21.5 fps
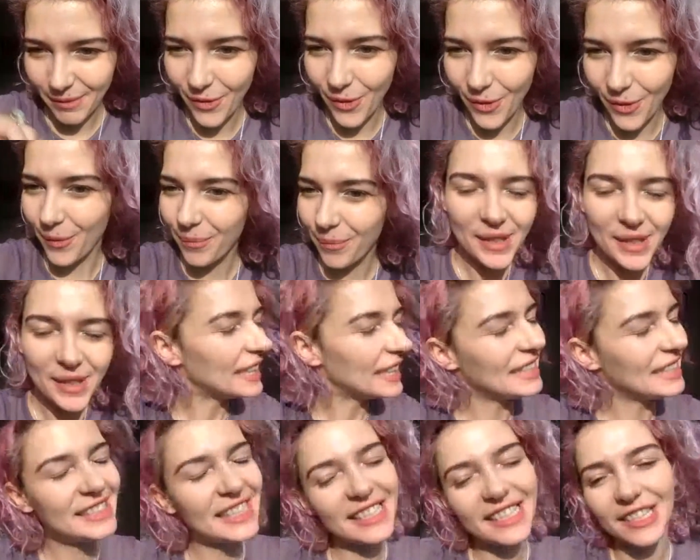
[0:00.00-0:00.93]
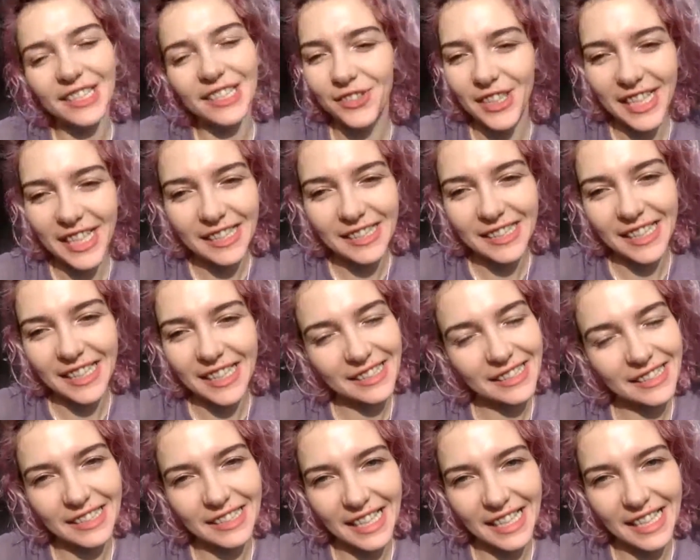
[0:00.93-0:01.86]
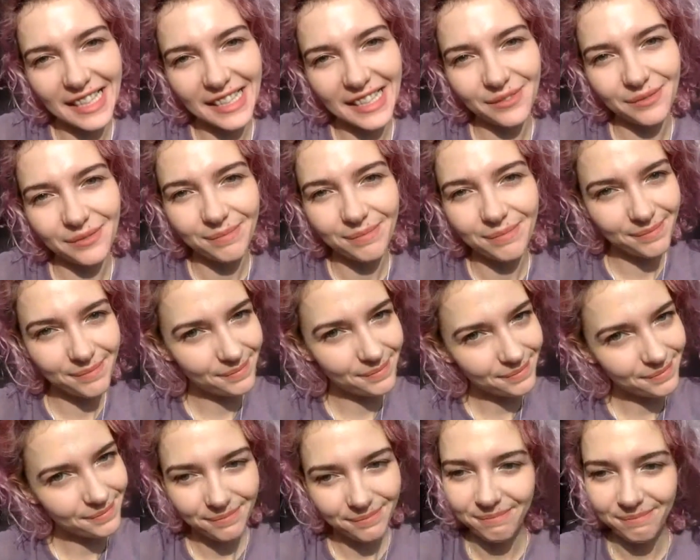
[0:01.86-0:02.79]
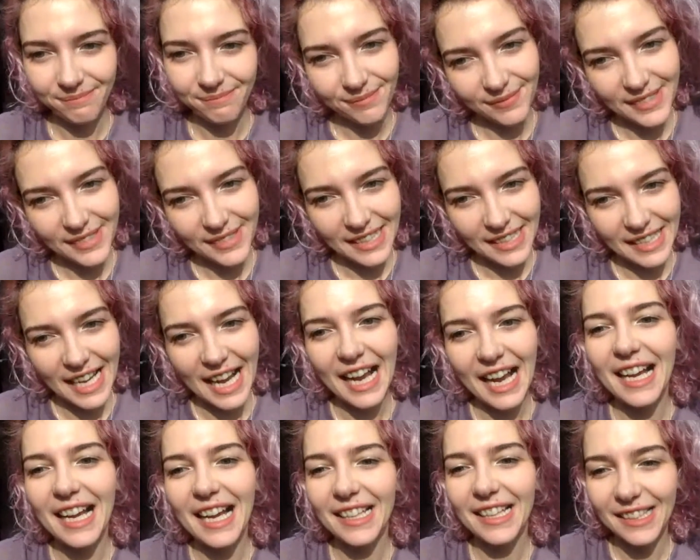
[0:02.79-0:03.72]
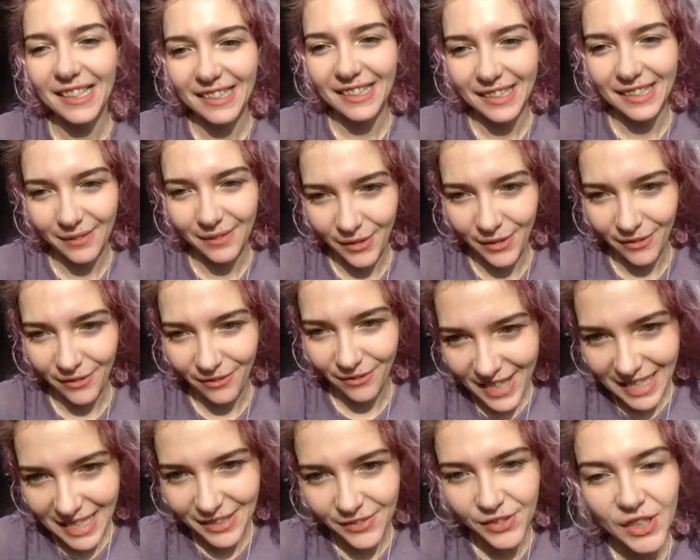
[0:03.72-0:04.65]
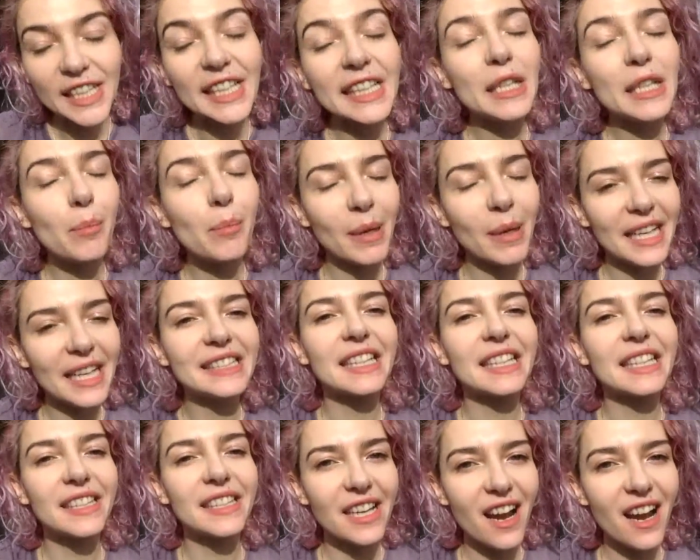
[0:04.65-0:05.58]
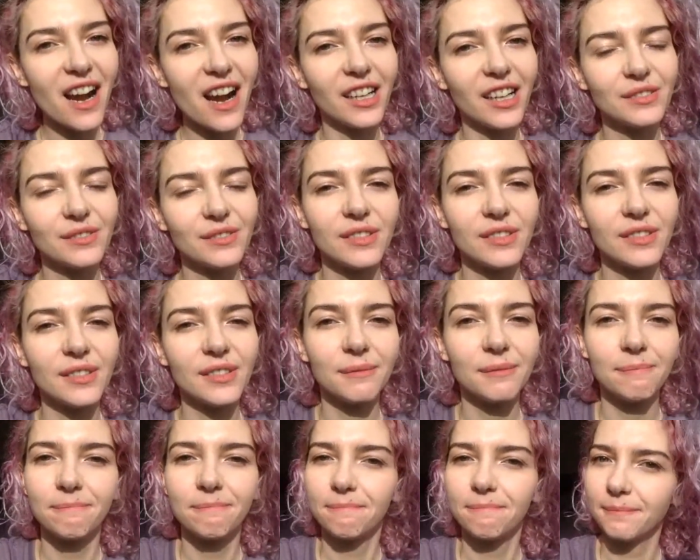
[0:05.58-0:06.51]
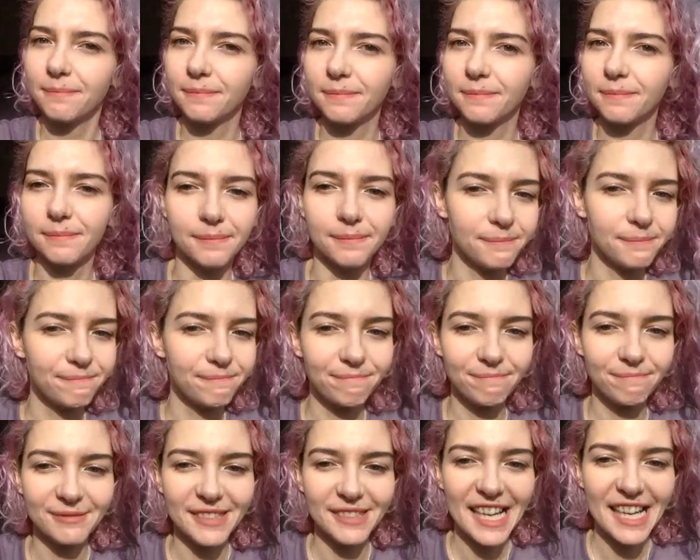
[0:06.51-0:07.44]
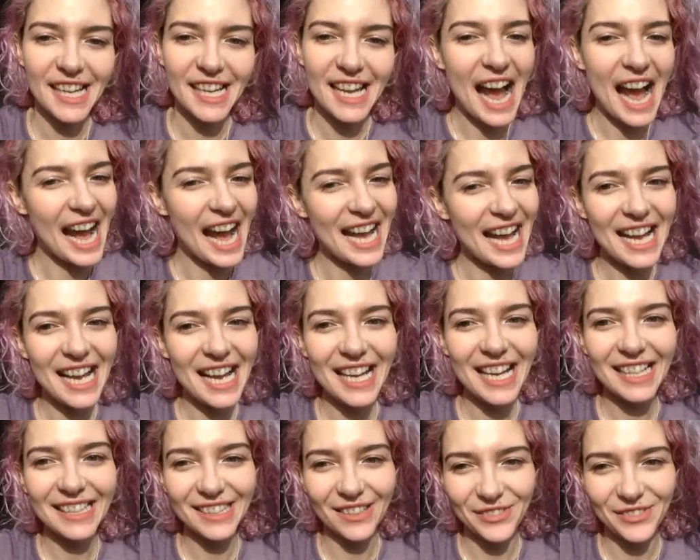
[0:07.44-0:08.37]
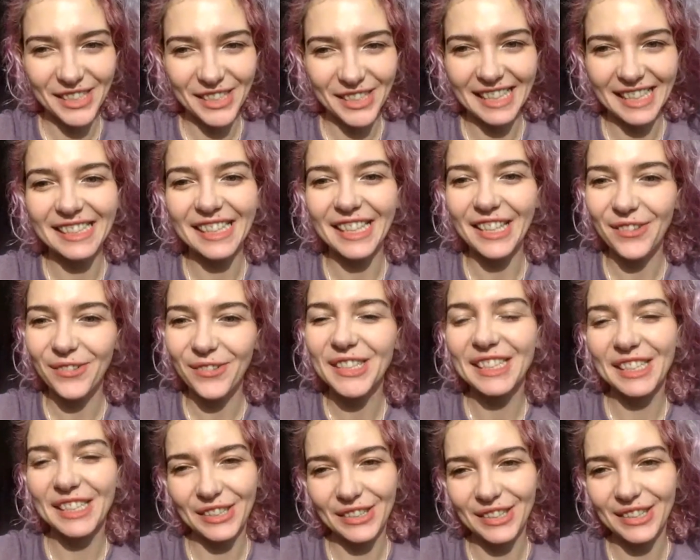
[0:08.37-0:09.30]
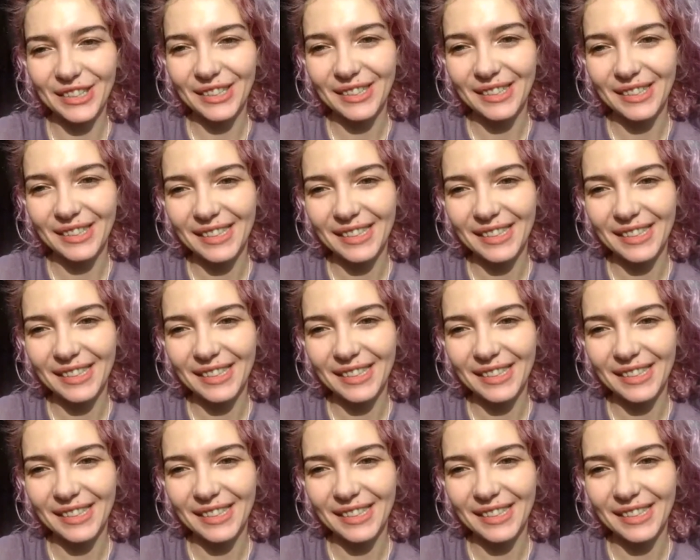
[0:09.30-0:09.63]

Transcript: 4, it didn't rain yesterday. And number 5, he plays guitar. And number 6, it was good.